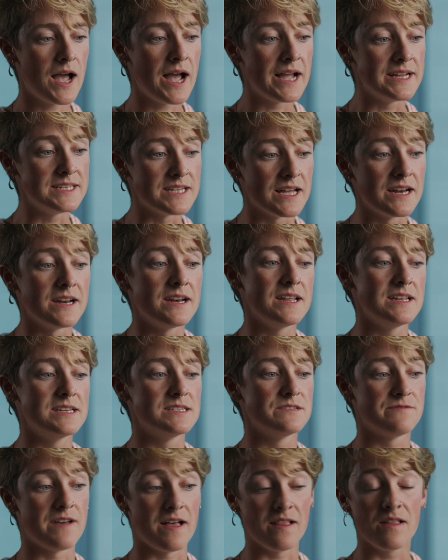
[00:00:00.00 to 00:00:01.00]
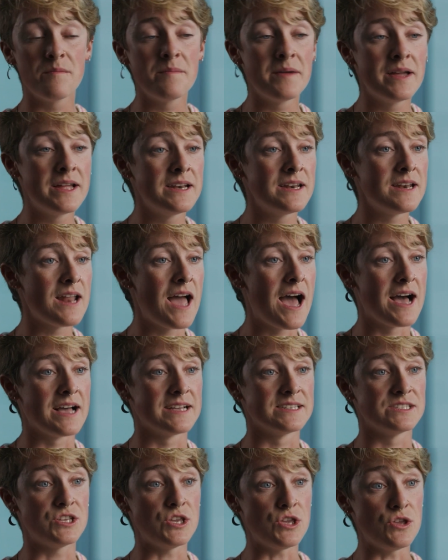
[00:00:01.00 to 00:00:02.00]
identity development
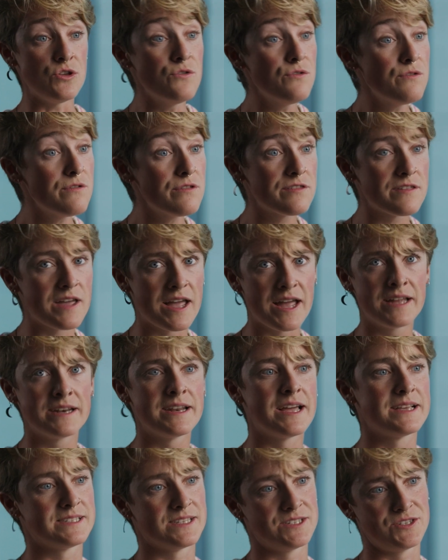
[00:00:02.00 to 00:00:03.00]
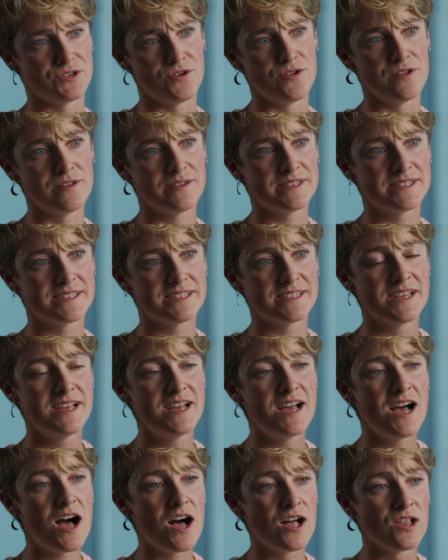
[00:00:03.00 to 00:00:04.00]
as youth and as adults.
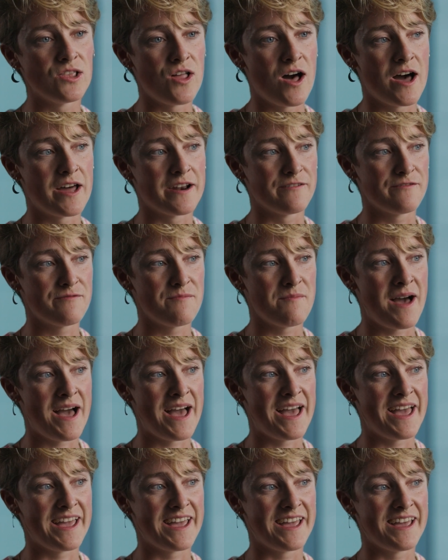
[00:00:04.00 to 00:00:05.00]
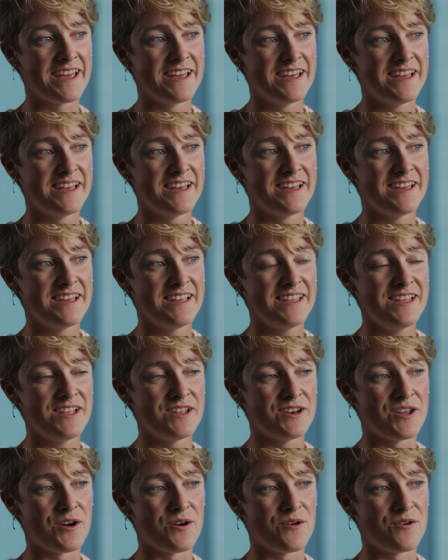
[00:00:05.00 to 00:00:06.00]
A lot of my,
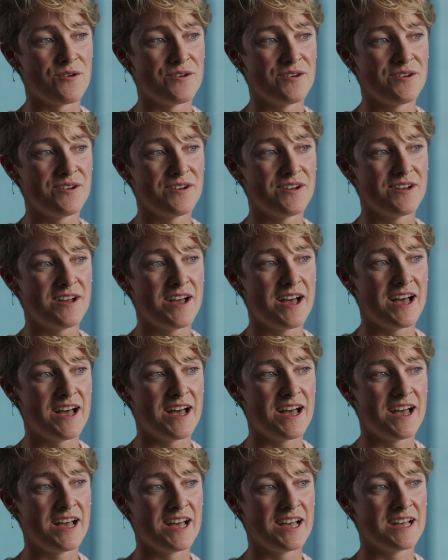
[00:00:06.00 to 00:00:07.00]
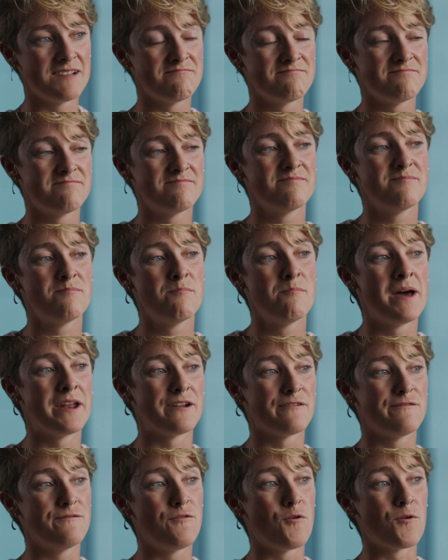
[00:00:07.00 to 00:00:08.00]
you know, uh,
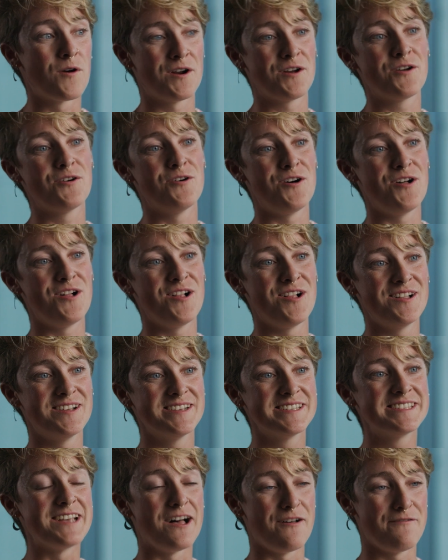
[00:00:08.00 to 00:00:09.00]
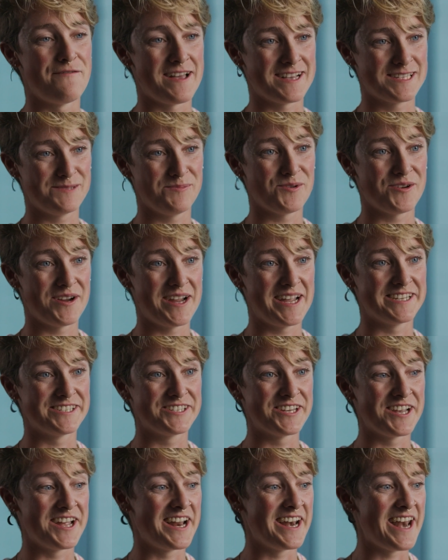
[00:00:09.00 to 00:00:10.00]
metaphorical self
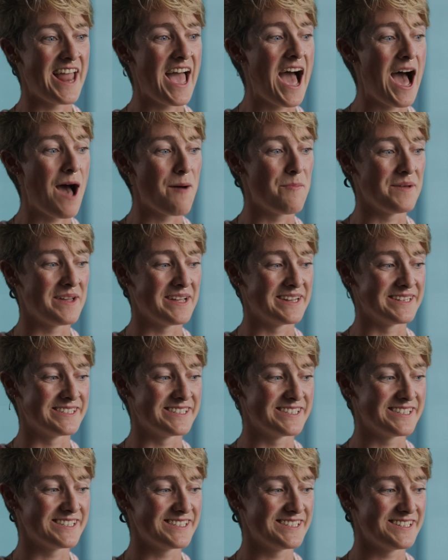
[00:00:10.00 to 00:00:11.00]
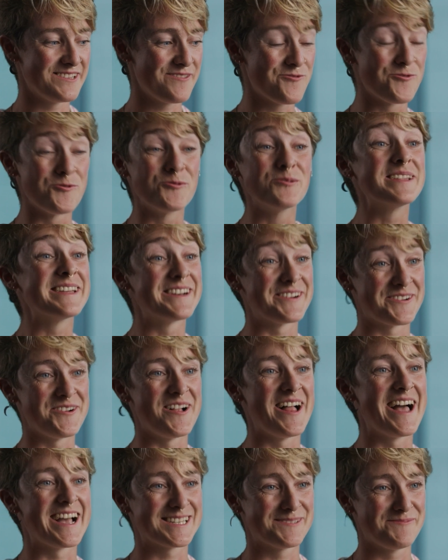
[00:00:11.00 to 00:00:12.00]
exploration happened through
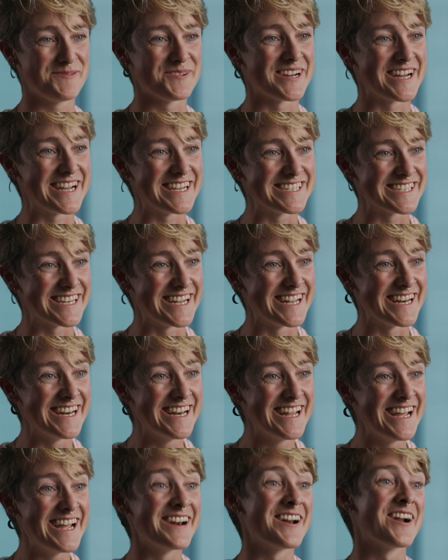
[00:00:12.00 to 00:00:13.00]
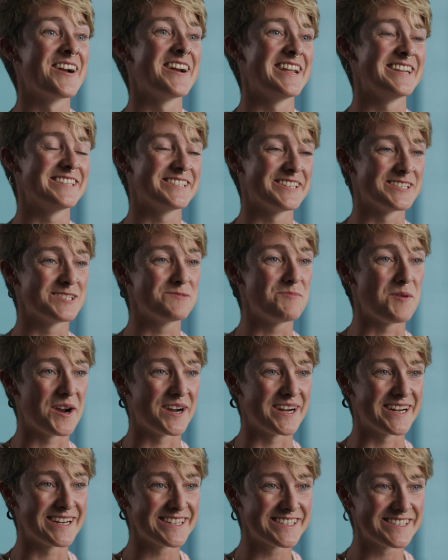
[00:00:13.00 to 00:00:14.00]
literal exploration in our nation's
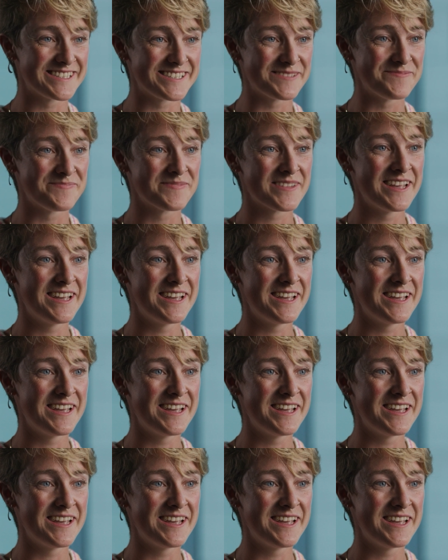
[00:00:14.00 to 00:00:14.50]
parks.